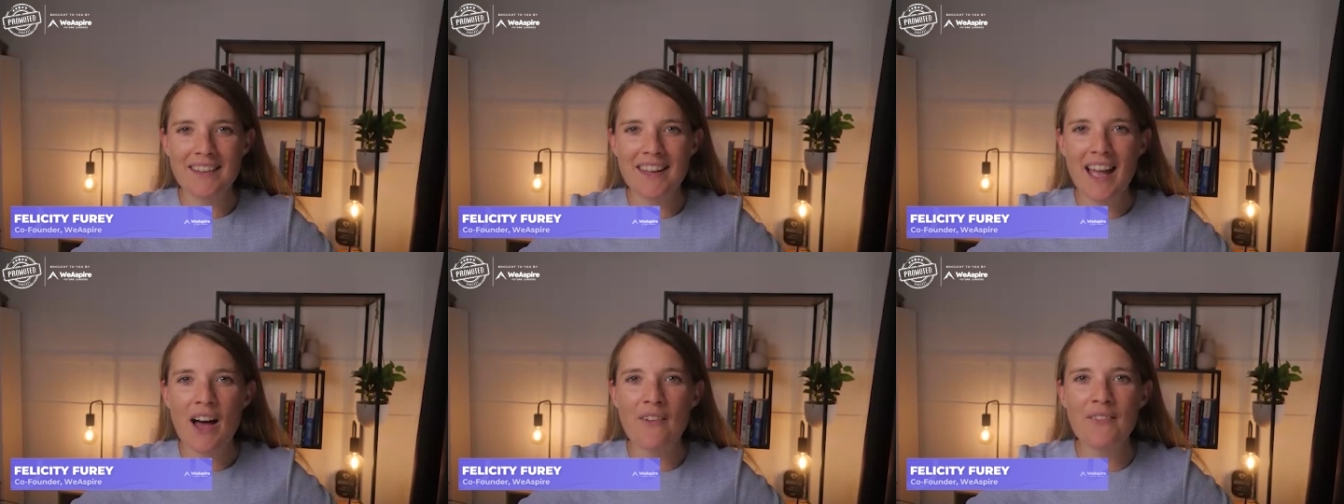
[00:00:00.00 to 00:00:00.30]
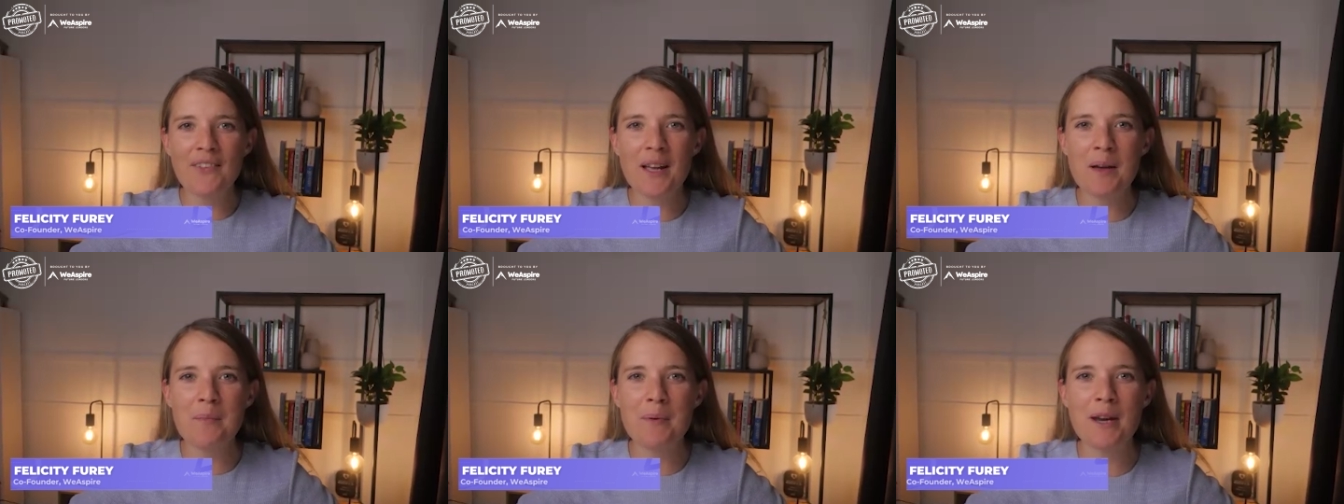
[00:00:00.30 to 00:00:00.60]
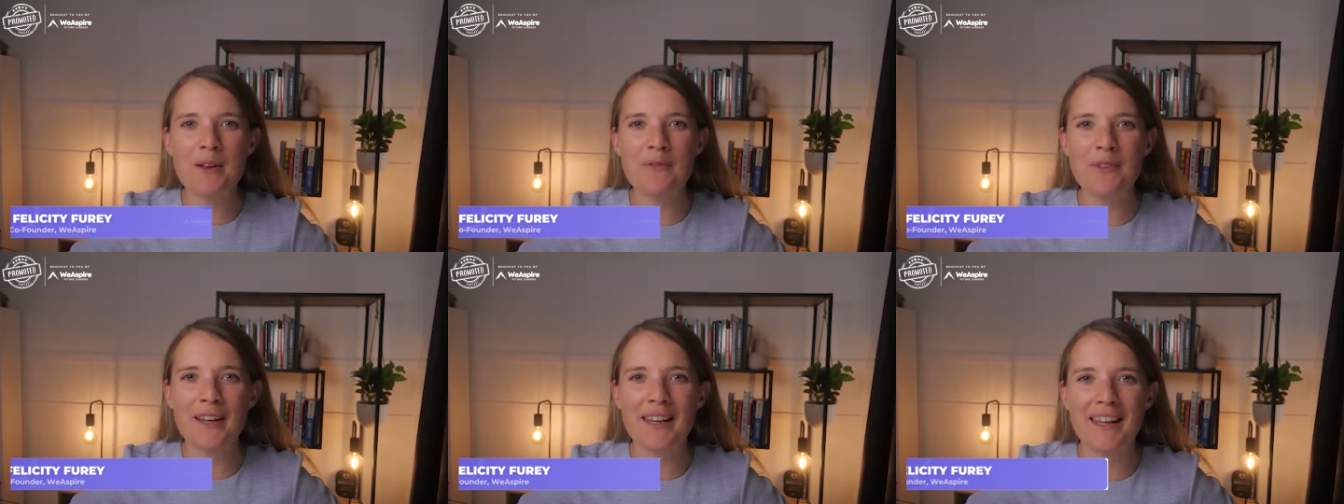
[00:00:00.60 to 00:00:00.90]
You're having a
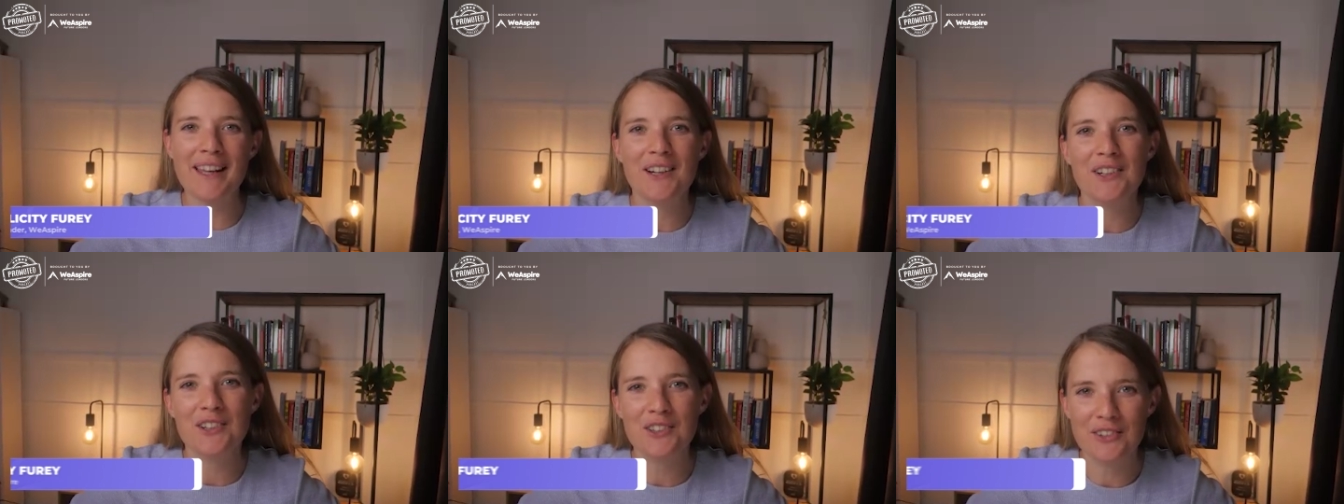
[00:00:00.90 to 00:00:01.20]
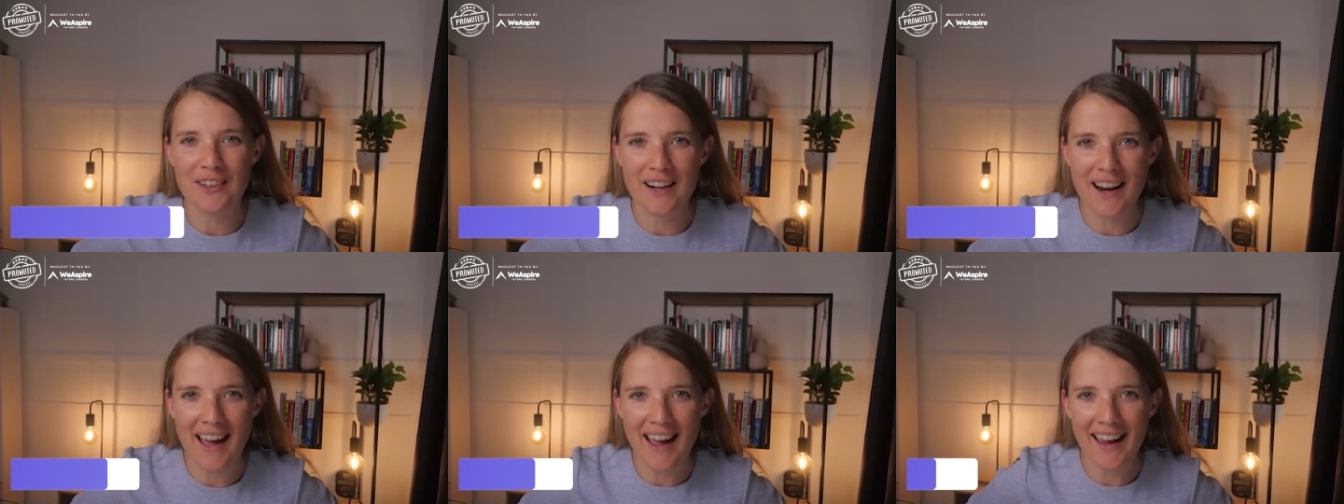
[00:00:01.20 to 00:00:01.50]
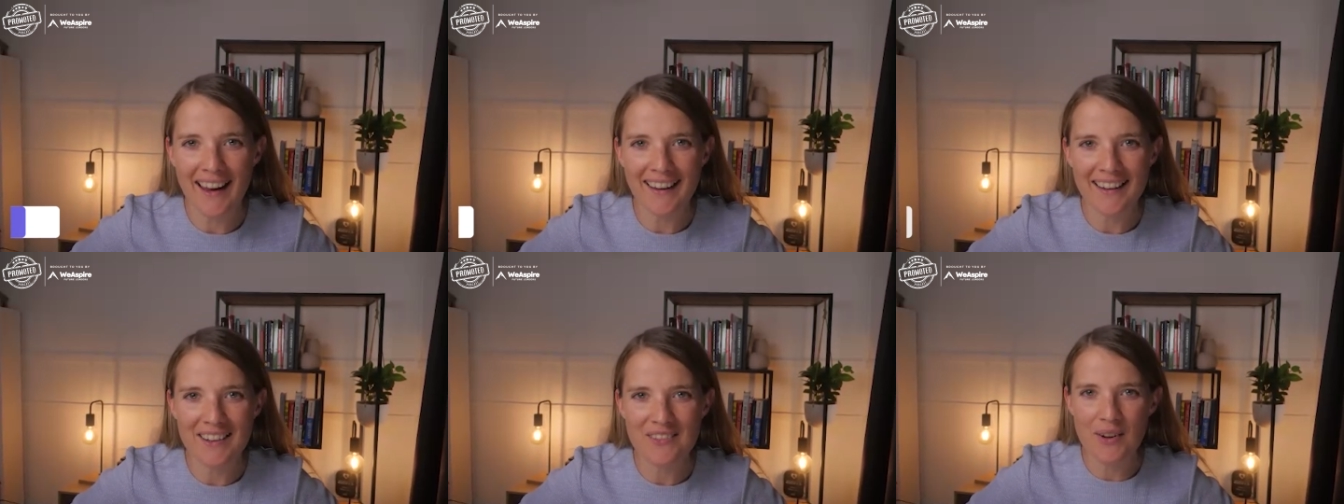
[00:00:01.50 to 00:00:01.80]
bit of a giggle,
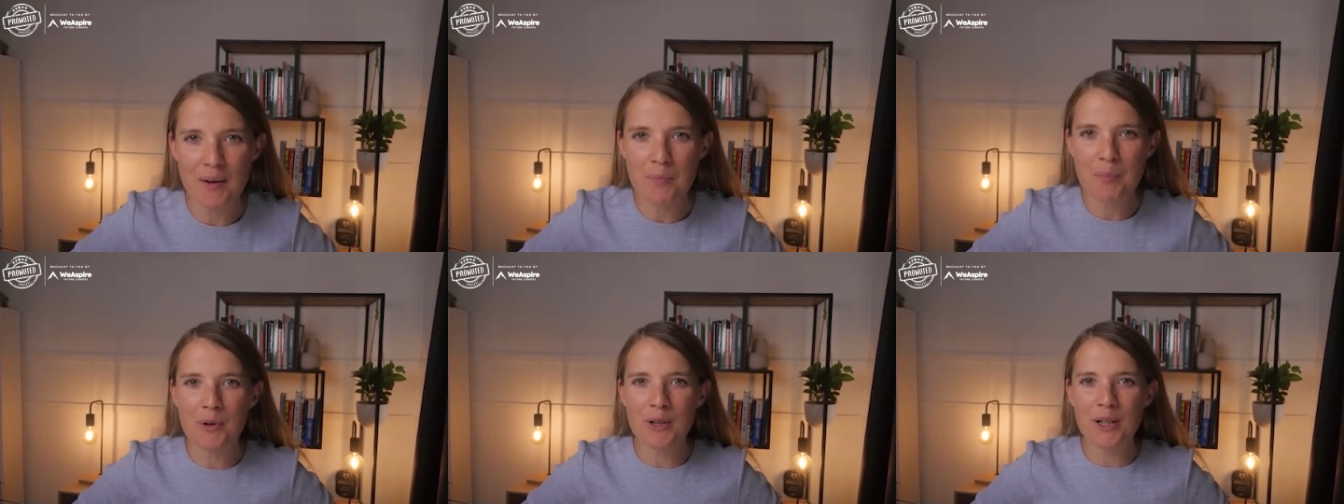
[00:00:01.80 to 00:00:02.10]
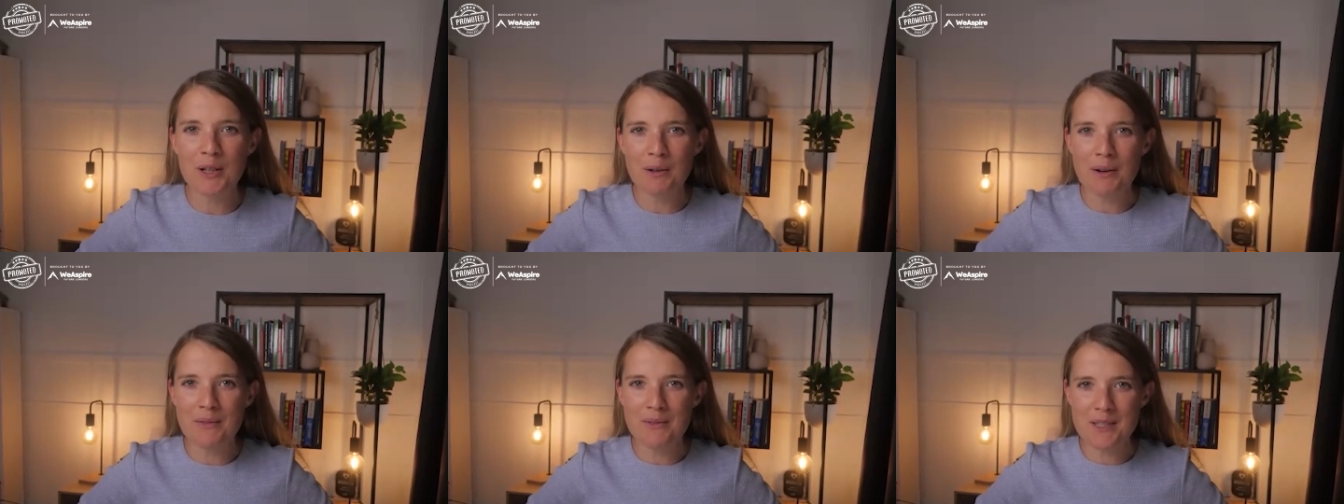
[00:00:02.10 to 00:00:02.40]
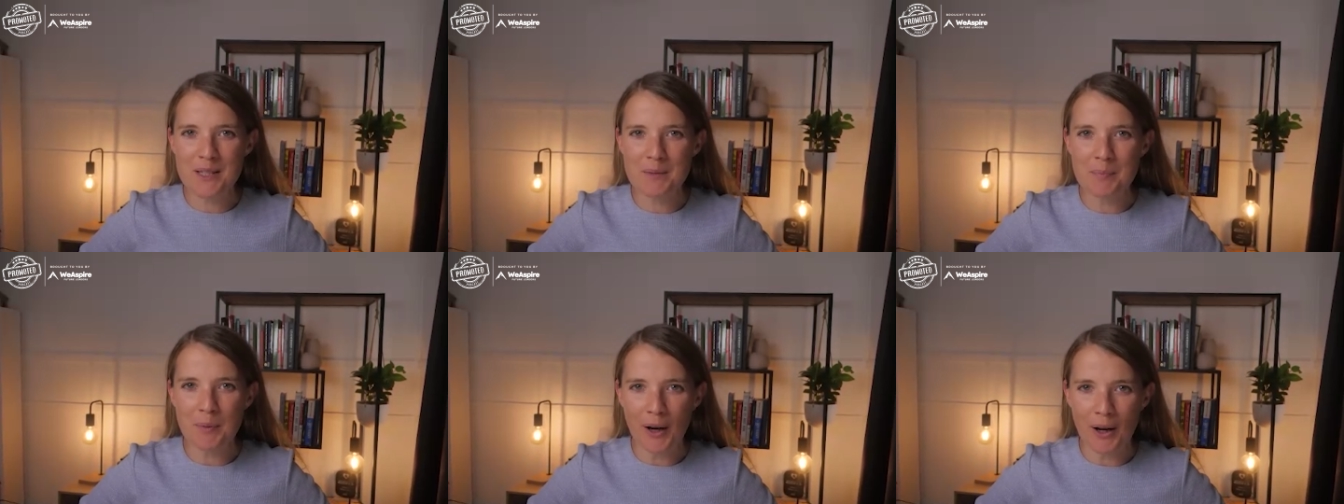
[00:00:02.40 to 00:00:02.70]
Renee. Have I put you on the
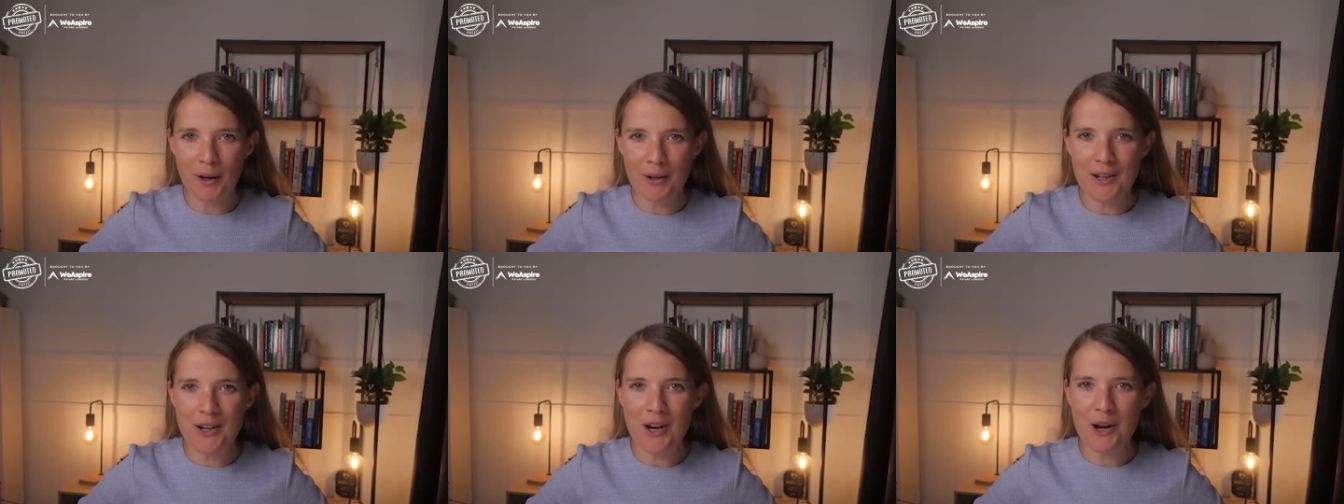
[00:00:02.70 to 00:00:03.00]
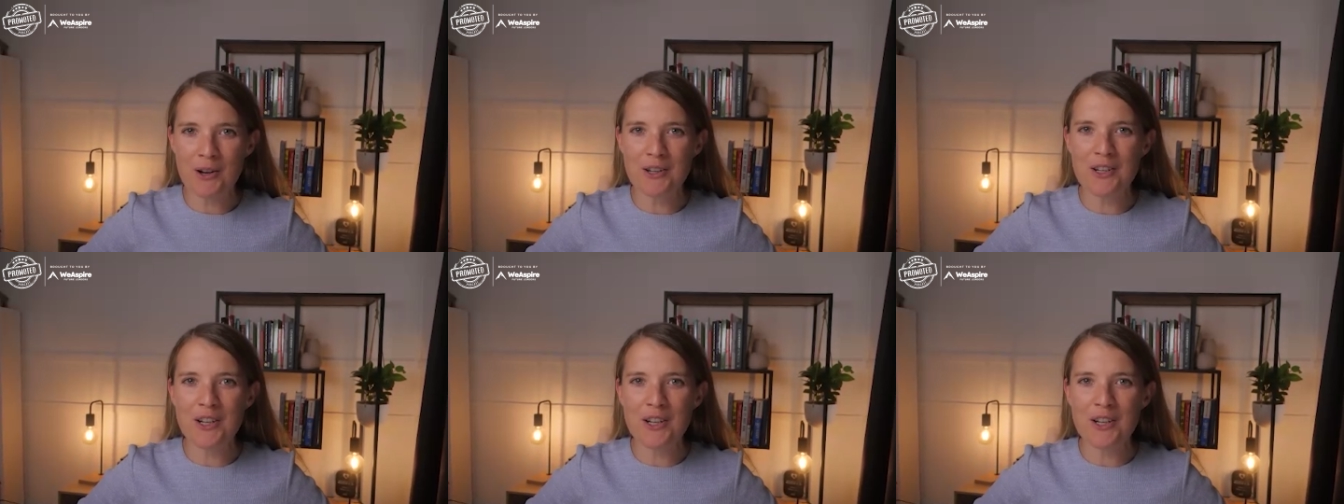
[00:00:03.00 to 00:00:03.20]
I spot? Am. I'm